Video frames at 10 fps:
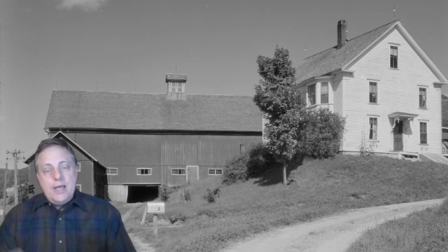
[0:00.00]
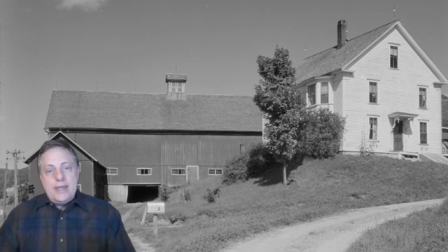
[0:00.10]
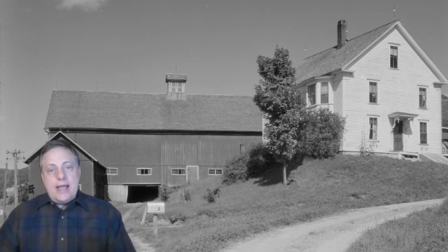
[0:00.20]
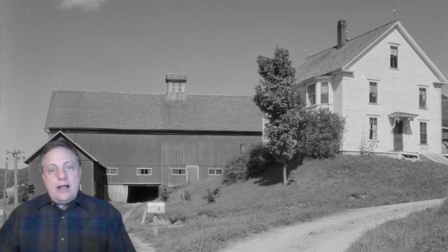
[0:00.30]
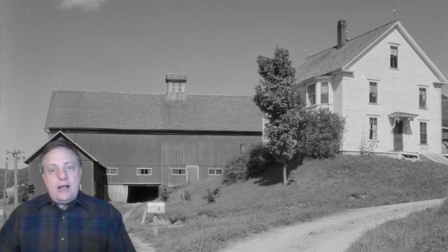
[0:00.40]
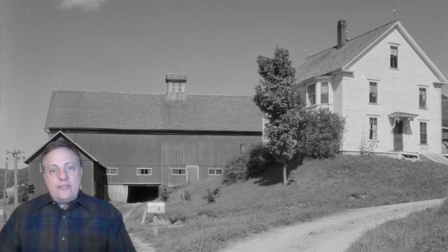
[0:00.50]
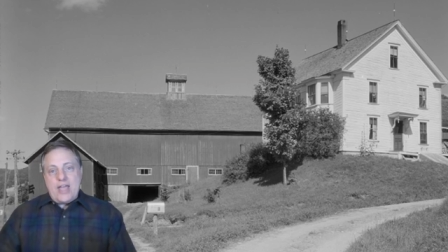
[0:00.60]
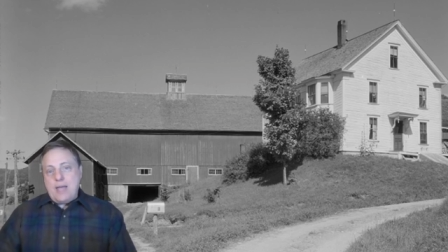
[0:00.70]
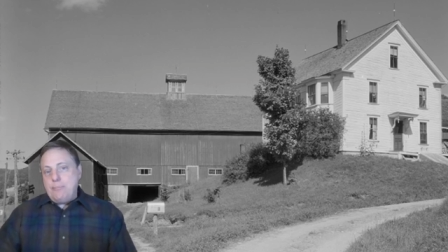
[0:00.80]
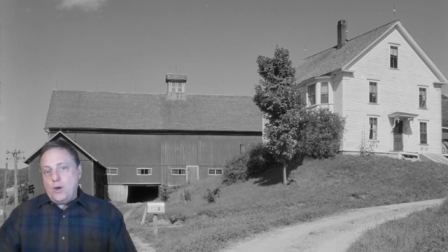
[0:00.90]
Now, at
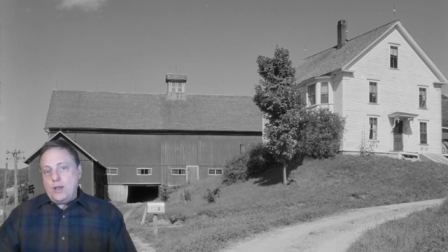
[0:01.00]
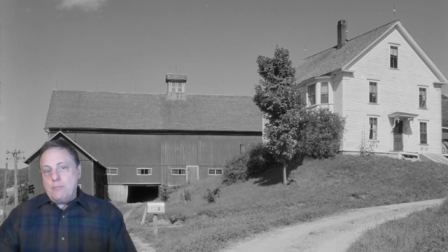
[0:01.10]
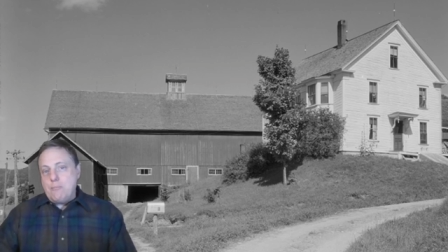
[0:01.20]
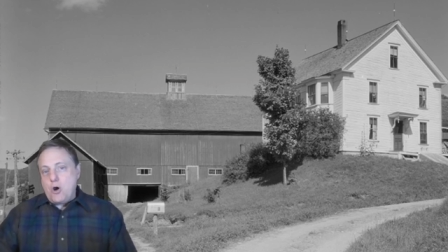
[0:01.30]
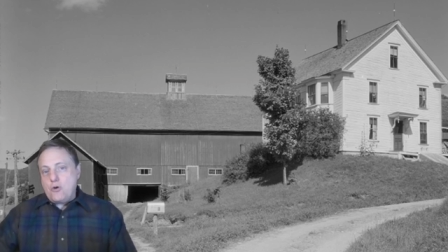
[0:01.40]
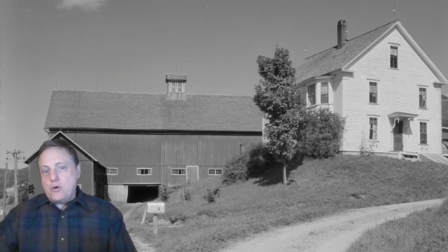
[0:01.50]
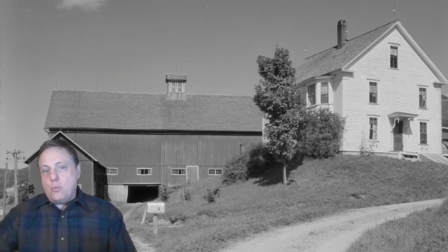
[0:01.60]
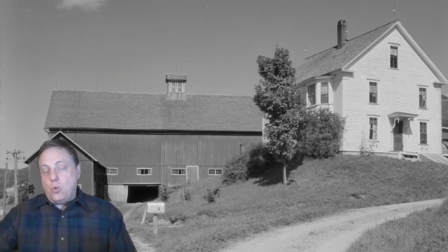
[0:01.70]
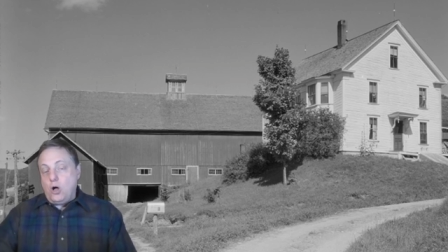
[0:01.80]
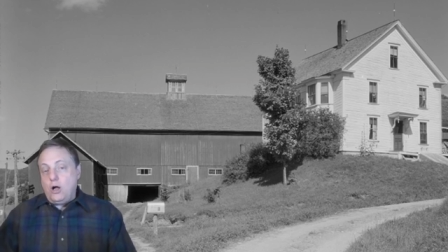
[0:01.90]
that point,
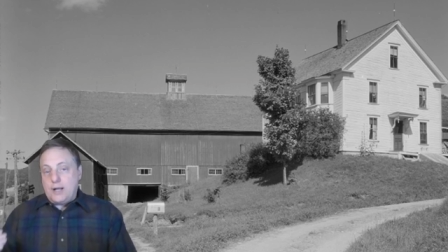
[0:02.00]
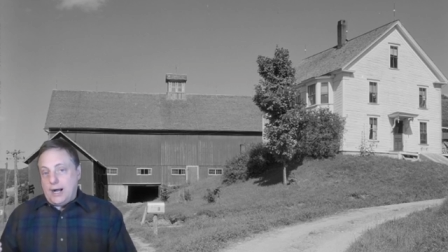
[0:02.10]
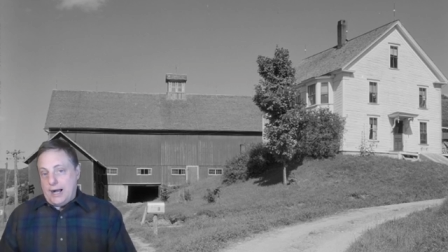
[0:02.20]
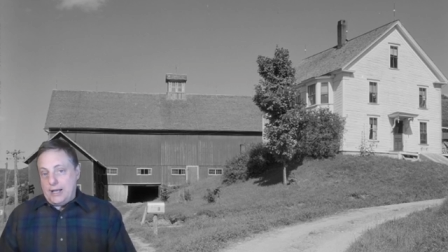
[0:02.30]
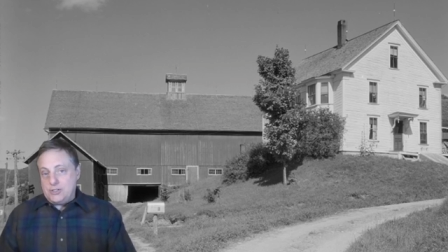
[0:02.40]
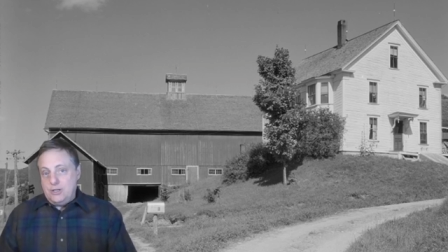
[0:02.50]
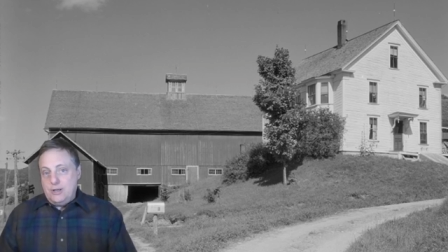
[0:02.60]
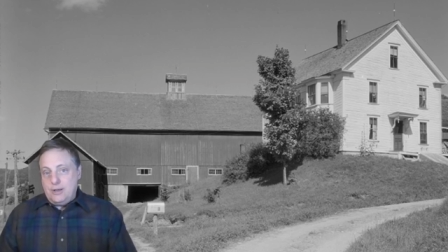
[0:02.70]
Margaret Walcott